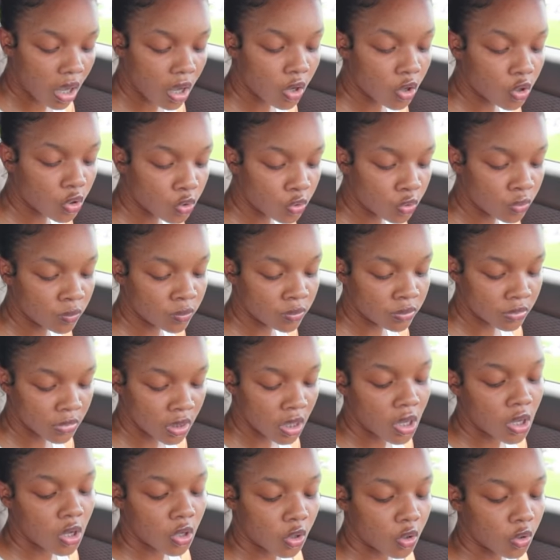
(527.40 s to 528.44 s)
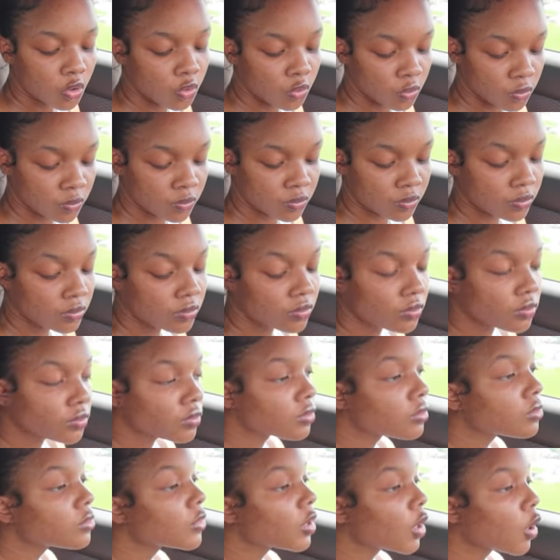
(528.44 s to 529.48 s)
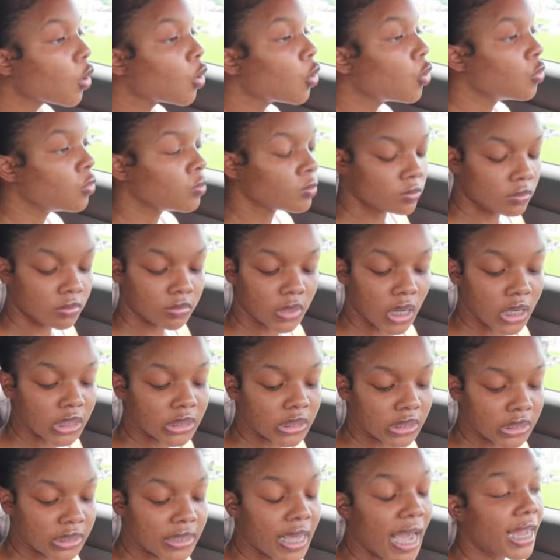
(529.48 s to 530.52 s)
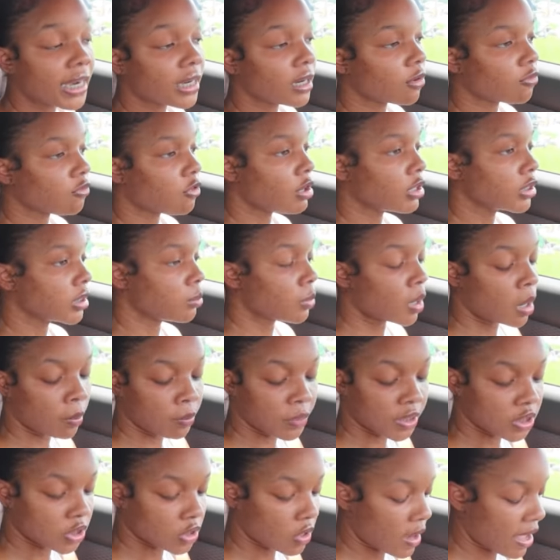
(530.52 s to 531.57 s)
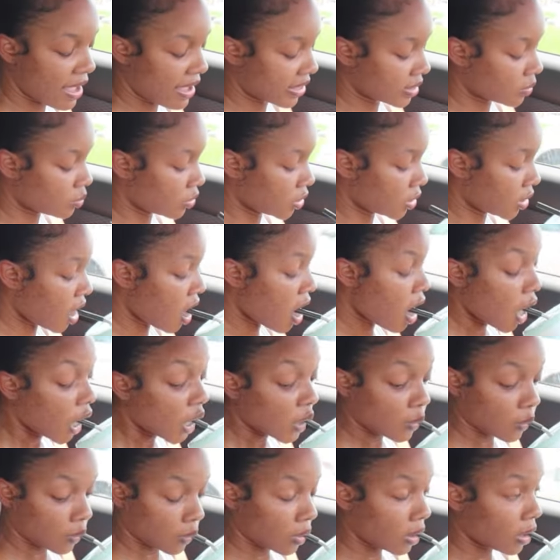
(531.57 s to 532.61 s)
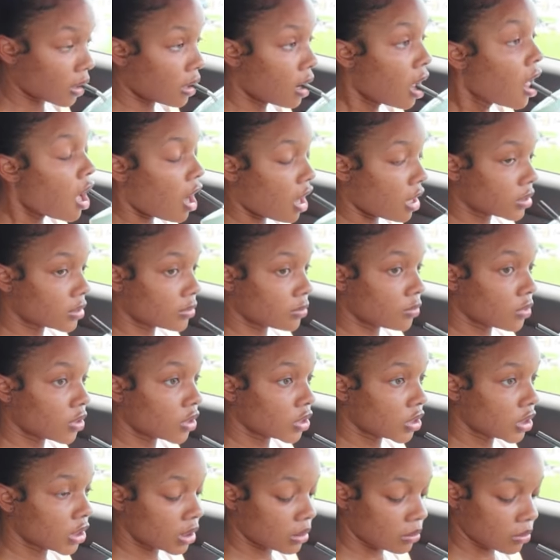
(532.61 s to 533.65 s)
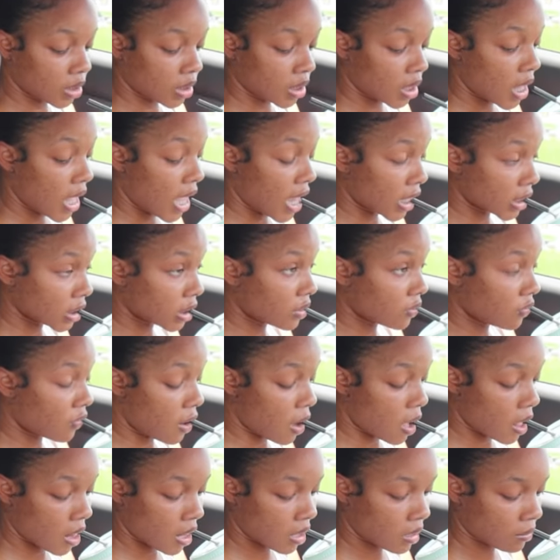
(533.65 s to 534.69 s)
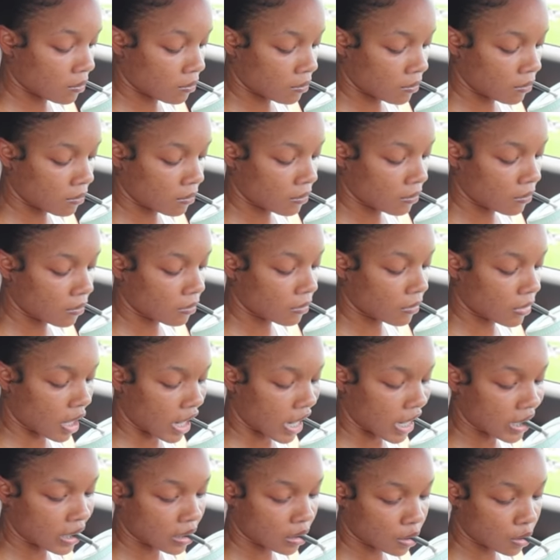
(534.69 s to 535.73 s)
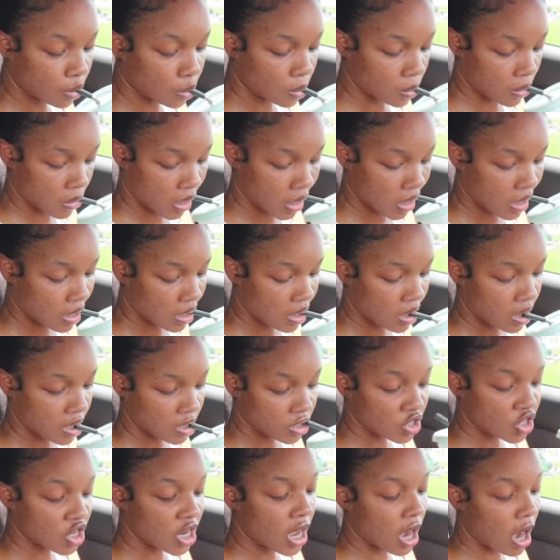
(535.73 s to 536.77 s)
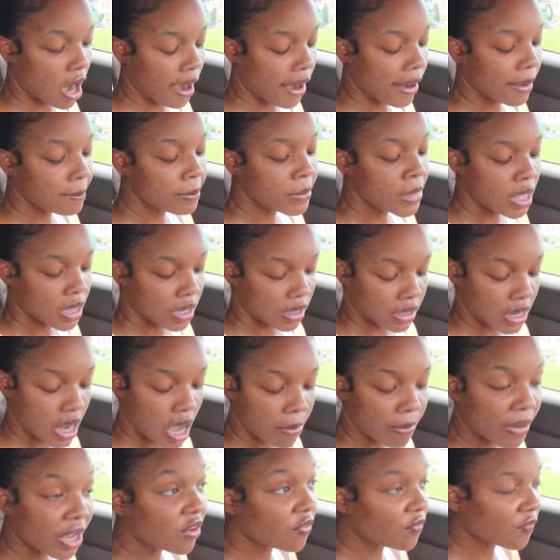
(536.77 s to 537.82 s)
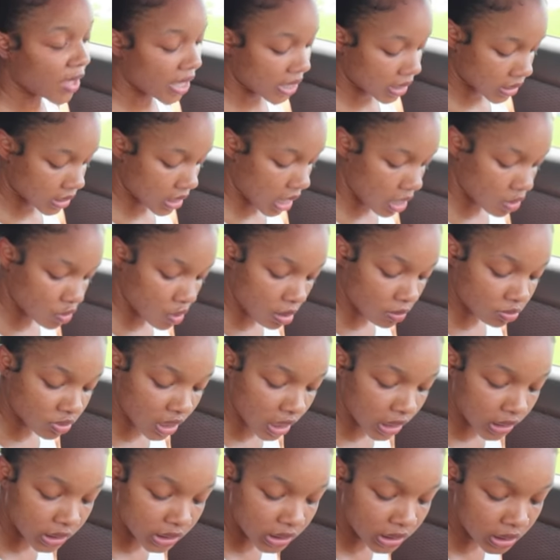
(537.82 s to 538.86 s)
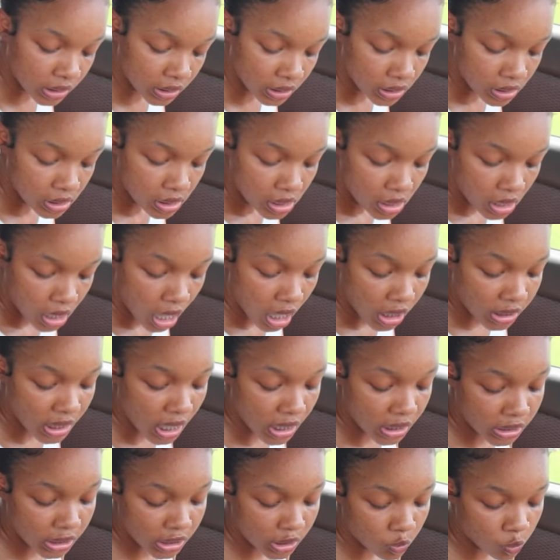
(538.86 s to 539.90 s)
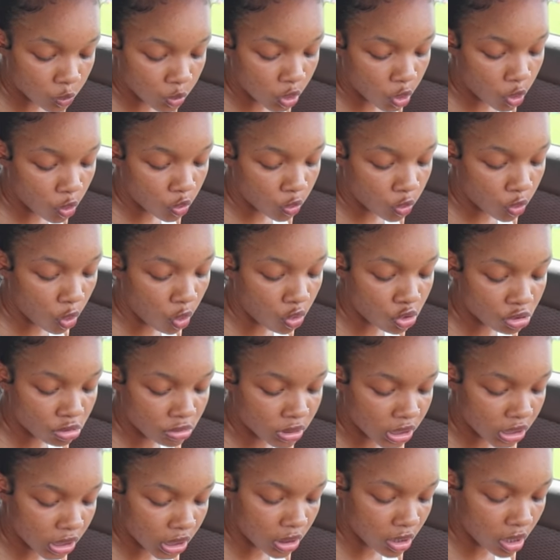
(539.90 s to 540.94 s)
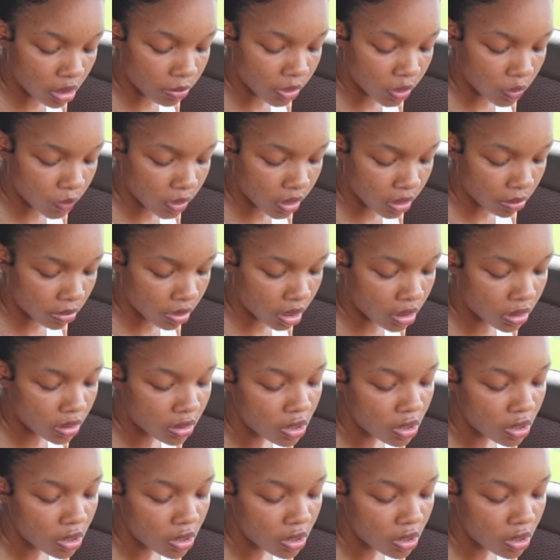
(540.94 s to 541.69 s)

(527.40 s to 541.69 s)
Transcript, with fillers: Cool. Cool. Cool. That's just goddamn funny, man. Beat your ass, bro. For real. That's some real shit, bro. Answer the phone. Alright, cool. So now, all right, now I'm about to FaceTime you. I'm trying to see I'm trying to see who, who, you cheating on me with, bro.